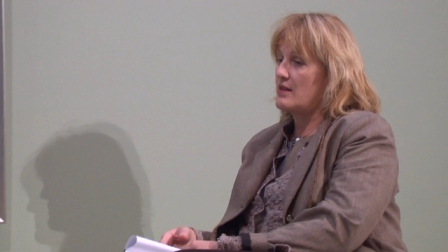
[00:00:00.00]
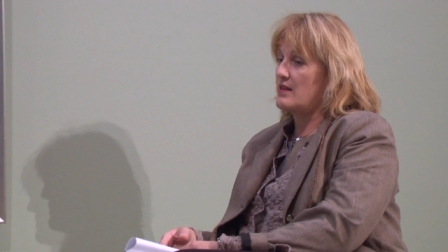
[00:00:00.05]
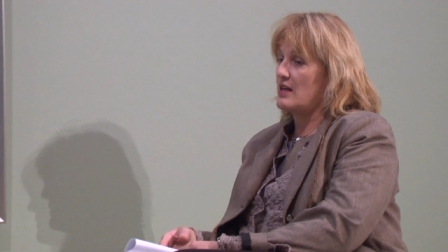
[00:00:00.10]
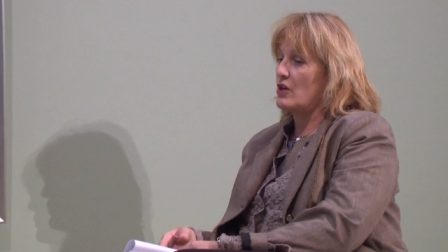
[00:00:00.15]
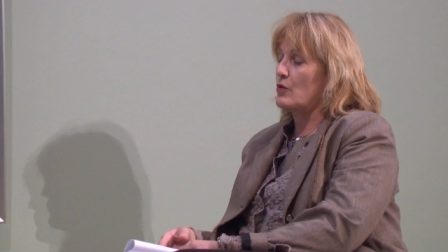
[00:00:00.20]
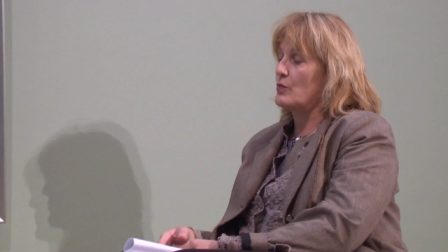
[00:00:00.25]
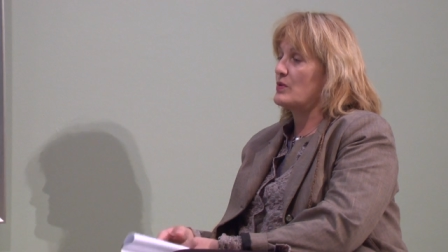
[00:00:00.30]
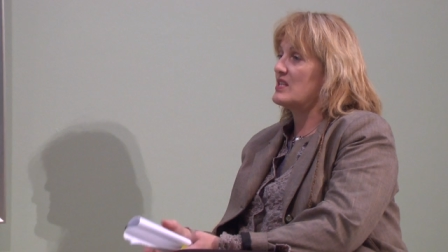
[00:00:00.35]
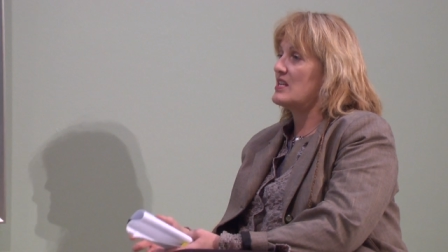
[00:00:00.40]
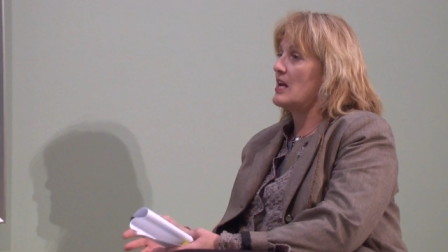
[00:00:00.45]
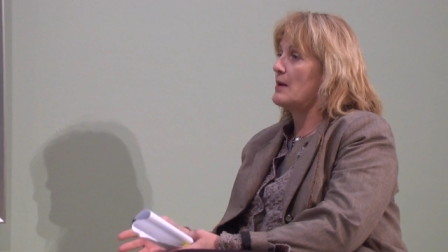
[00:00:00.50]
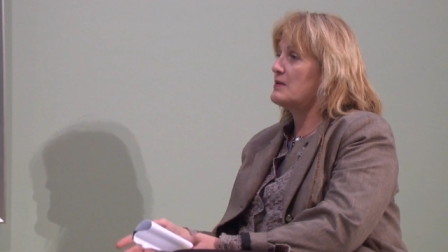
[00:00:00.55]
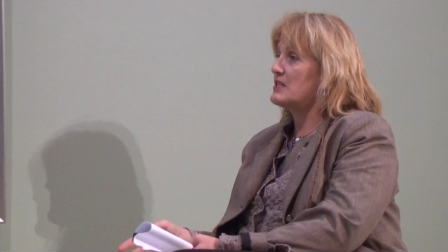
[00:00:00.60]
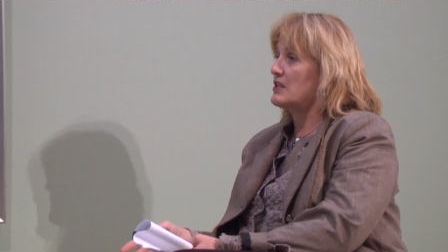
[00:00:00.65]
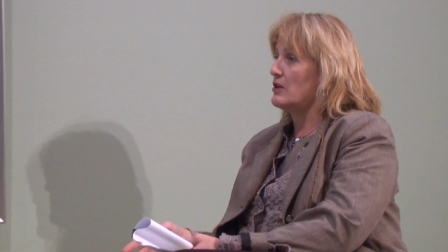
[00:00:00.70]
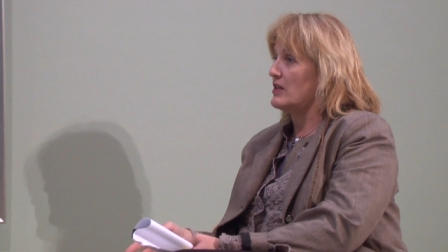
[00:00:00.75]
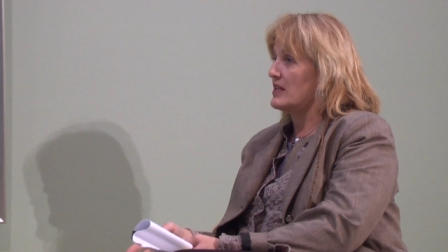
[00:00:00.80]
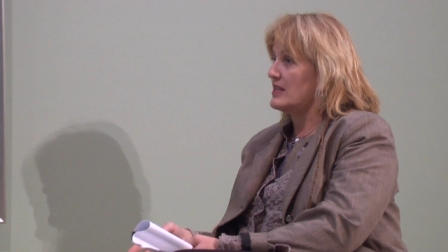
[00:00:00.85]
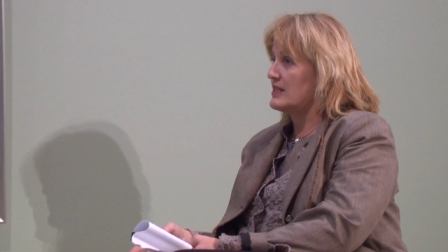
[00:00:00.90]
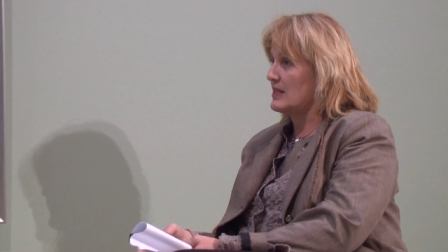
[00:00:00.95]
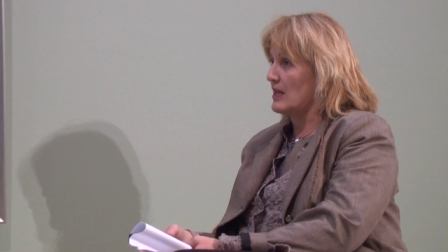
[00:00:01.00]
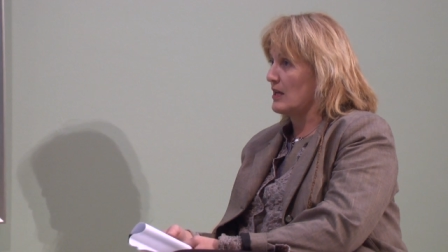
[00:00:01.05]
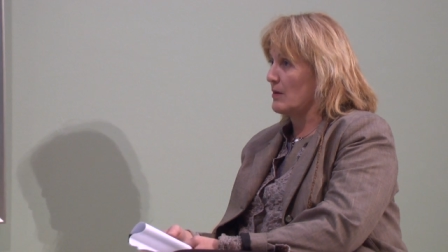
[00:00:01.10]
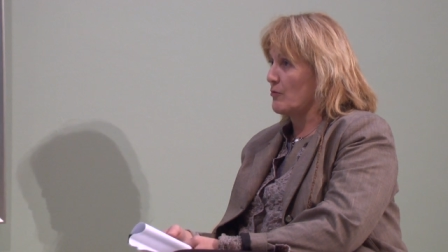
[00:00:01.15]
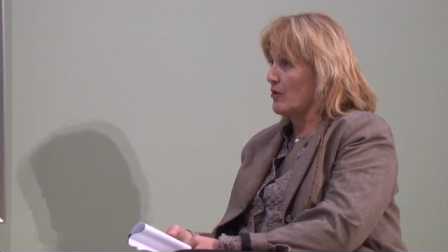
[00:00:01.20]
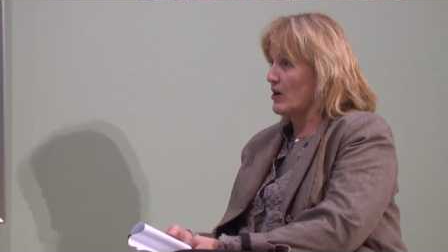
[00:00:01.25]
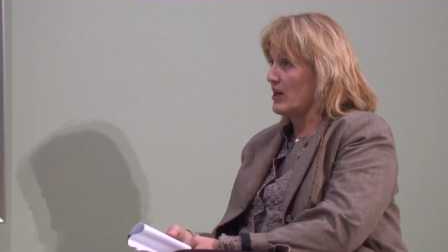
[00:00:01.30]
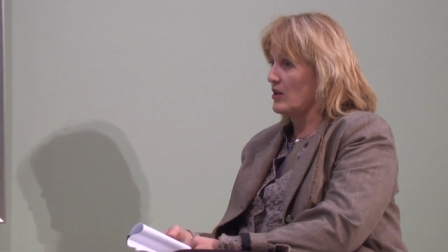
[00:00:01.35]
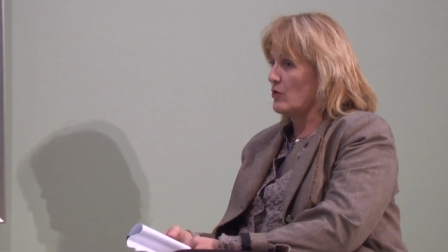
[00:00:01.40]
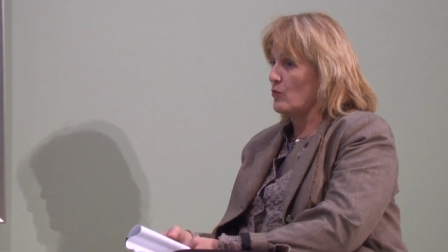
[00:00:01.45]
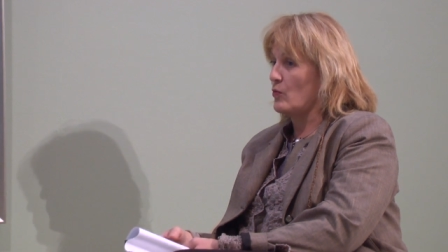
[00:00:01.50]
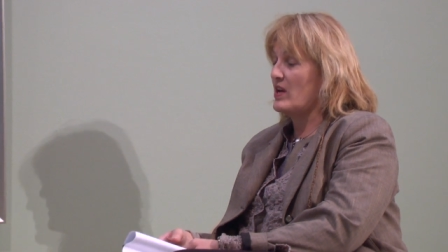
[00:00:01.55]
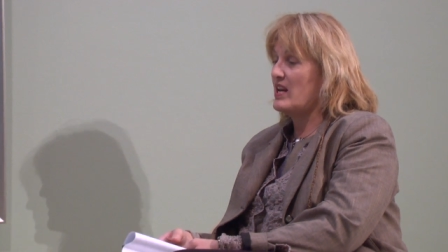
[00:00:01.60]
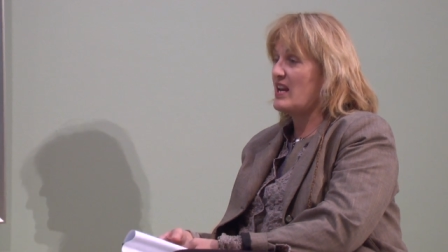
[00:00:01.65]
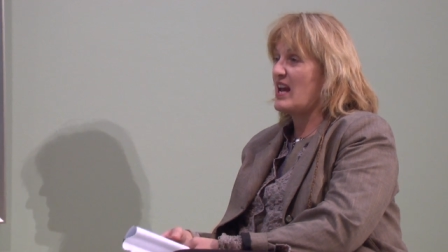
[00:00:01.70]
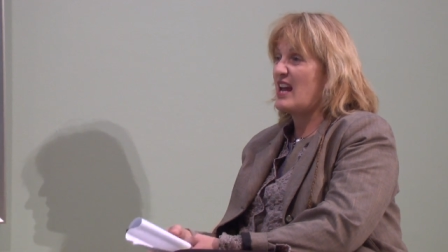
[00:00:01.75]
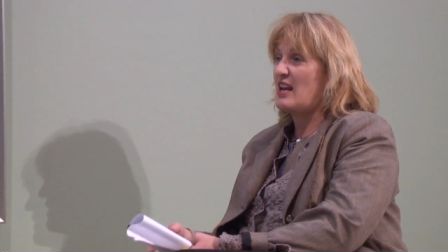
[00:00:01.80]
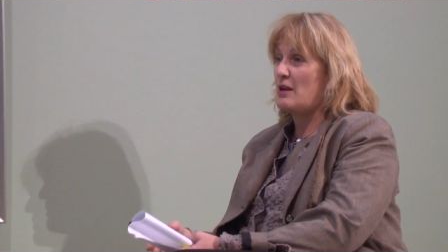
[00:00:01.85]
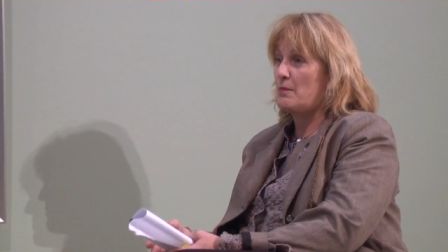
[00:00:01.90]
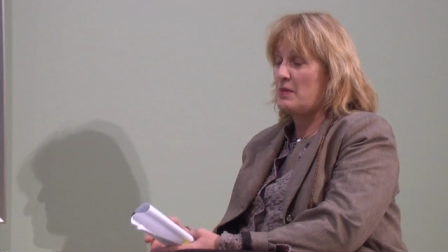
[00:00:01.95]
I think it was an absolutely celebrated
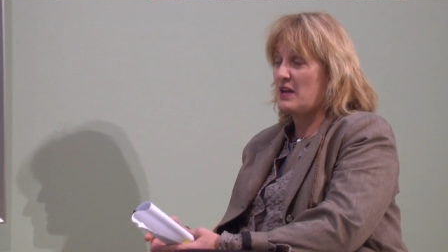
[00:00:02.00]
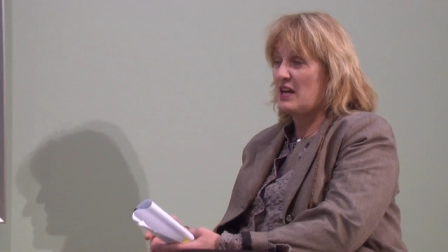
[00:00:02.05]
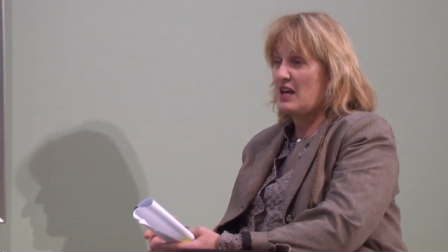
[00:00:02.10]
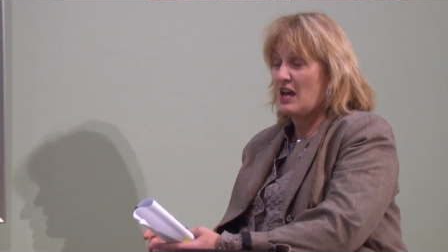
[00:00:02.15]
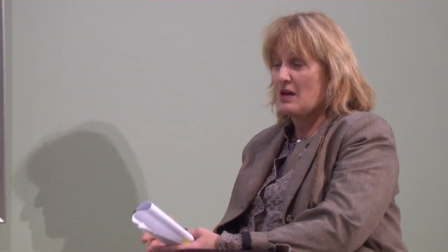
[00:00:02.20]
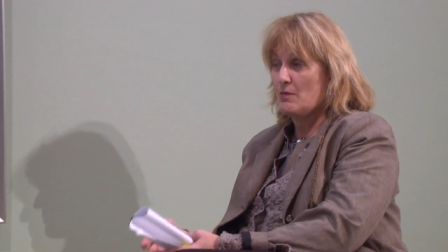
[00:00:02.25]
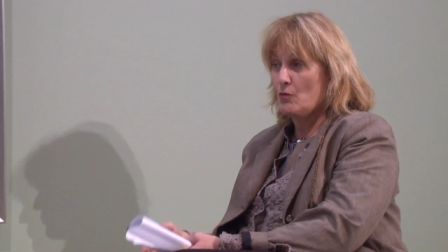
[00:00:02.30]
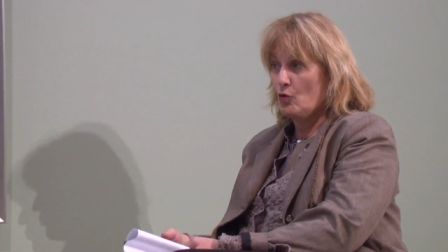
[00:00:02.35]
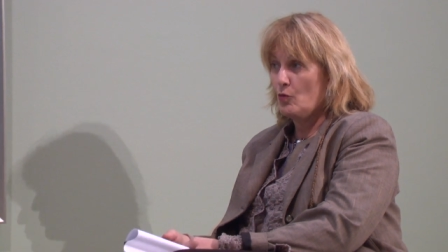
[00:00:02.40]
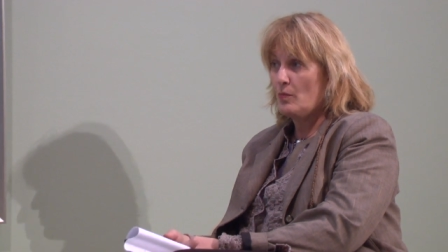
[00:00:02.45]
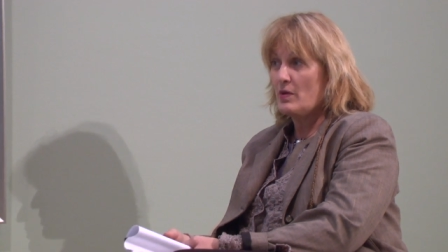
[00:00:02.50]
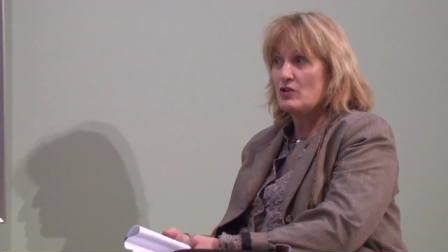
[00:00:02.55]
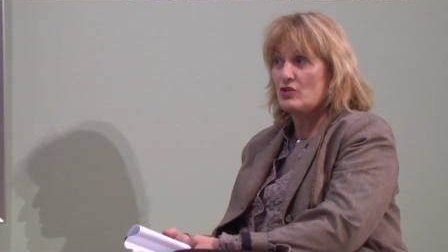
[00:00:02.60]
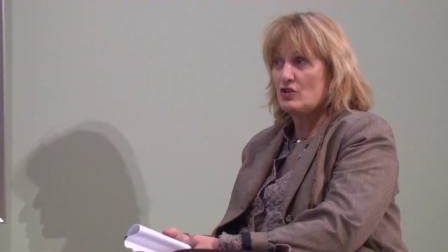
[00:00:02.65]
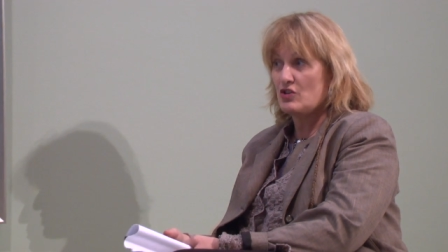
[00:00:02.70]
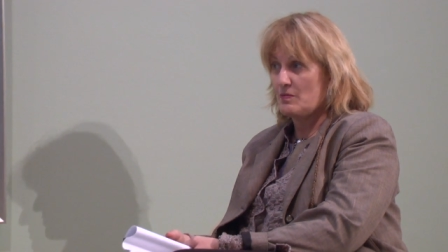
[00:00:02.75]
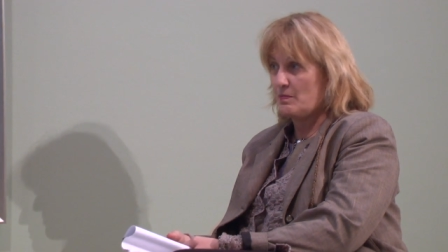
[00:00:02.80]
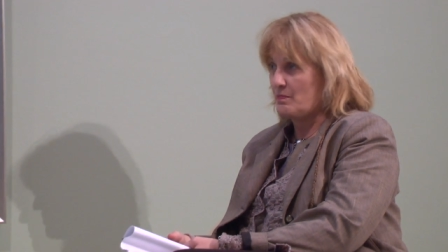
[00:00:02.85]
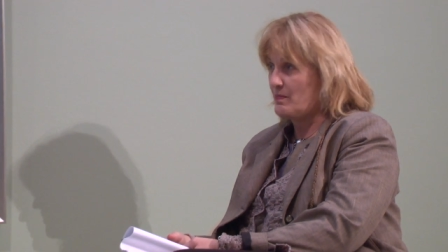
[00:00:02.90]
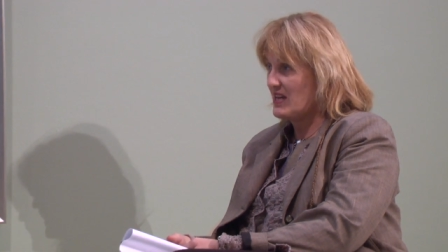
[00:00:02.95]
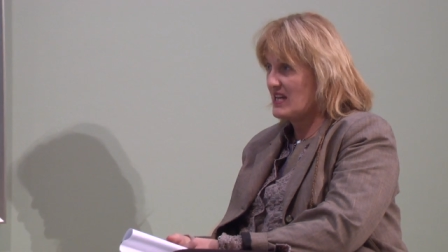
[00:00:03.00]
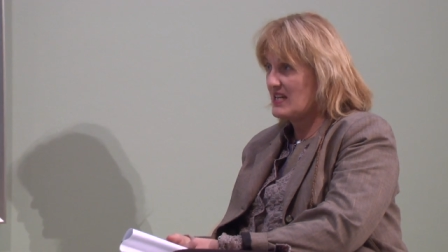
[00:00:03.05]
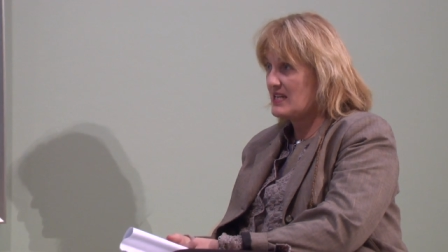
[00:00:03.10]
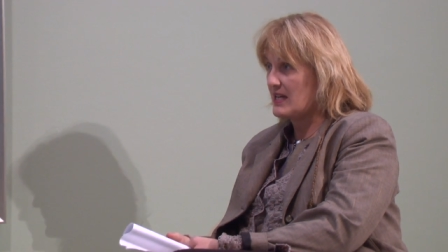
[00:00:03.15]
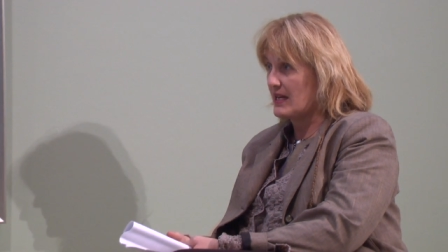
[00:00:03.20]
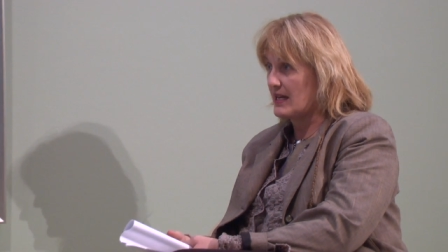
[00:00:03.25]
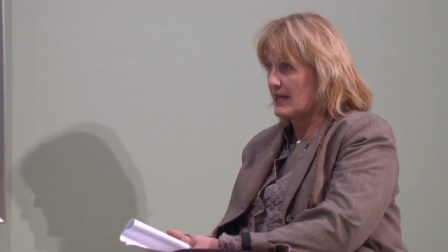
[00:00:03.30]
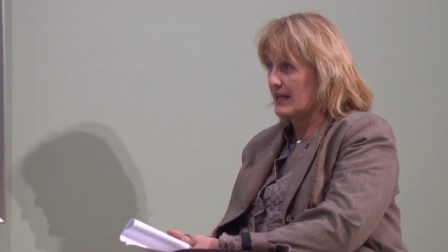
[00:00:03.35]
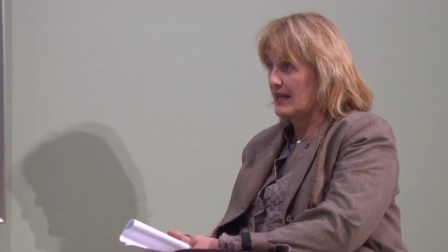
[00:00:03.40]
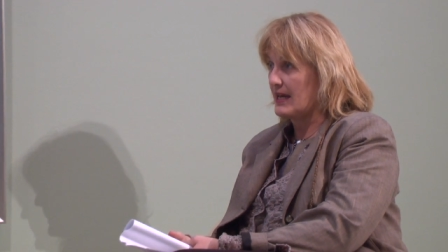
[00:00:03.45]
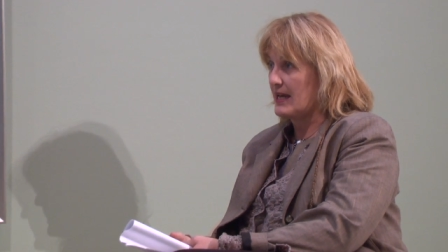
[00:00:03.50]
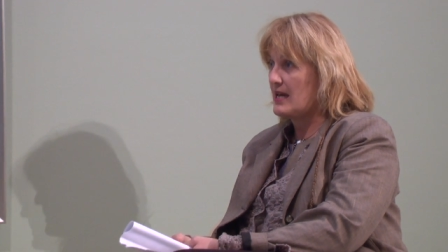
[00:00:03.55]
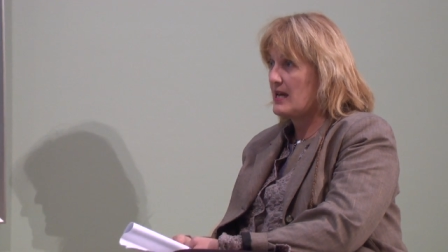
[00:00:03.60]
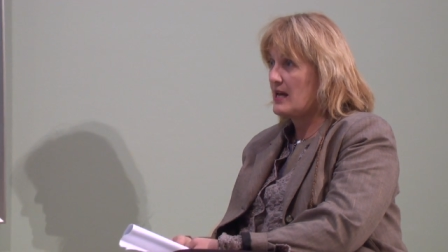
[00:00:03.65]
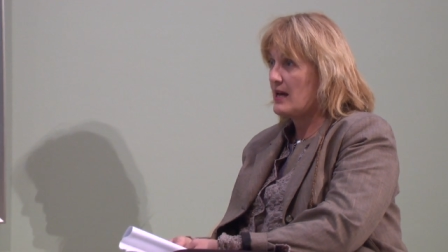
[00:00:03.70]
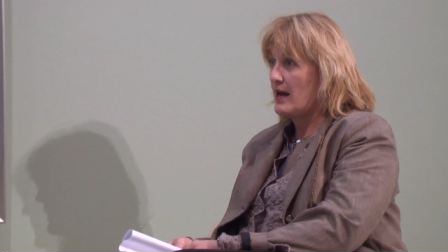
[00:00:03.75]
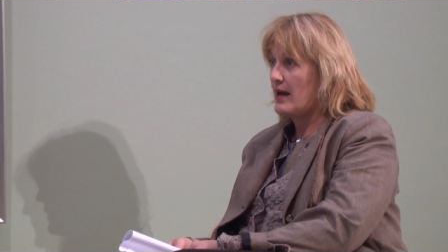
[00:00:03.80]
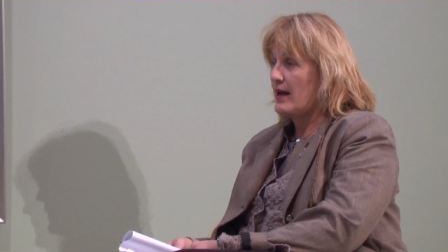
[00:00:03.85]
win, and it became almost immediately